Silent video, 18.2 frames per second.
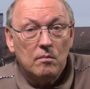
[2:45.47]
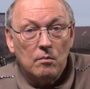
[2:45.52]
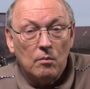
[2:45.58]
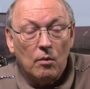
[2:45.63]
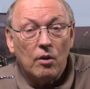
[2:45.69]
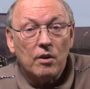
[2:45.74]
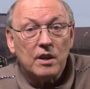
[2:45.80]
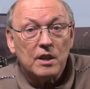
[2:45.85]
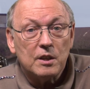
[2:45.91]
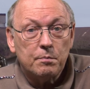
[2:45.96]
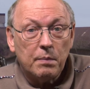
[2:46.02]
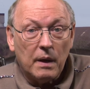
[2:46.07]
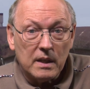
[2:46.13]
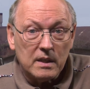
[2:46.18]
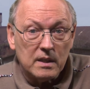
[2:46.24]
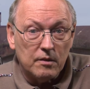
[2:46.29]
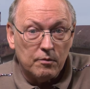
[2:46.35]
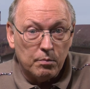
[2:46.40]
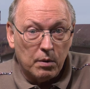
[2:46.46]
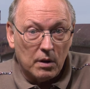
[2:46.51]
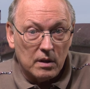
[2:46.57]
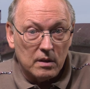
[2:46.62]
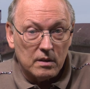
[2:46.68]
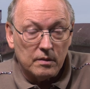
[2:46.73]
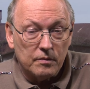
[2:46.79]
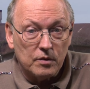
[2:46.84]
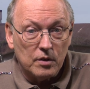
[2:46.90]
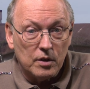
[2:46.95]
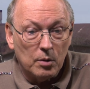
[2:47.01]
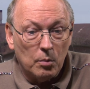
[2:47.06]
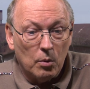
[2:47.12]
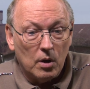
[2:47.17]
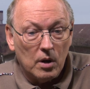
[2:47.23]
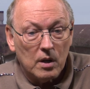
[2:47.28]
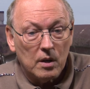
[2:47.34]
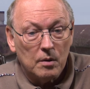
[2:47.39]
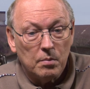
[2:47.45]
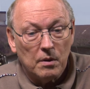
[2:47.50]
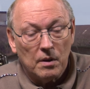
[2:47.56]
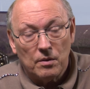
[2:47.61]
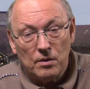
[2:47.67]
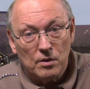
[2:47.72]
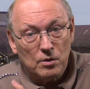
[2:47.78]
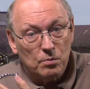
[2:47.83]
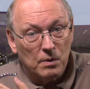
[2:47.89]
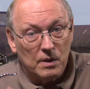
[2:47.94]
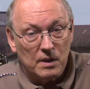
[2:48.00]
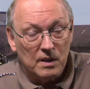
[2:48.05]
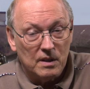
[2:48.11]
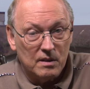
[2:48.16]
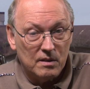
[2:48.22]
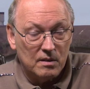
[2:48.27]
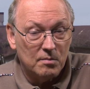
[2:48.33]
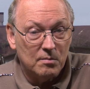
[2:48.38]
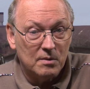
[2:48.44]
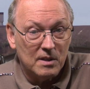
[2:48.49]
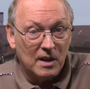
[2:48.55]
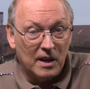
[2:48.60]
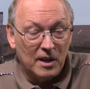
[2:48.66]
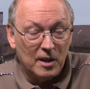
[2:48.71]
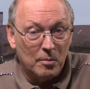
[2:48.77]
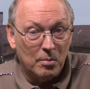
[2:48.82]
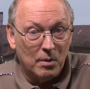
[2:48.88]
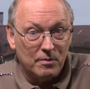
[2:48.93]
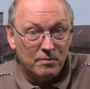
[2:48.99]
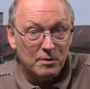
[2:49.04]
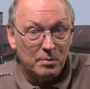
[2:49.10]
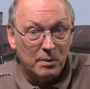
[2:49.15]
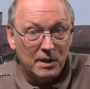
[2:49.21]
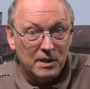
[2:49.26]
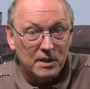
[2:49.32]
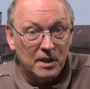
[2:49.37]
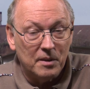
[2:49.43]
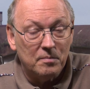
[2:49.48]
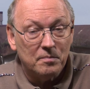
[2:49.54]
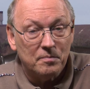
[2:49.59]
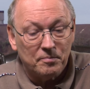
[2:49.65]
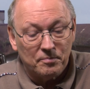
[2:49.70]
more expensive bottles of Johnnie Walker, but this one is slightly above 20,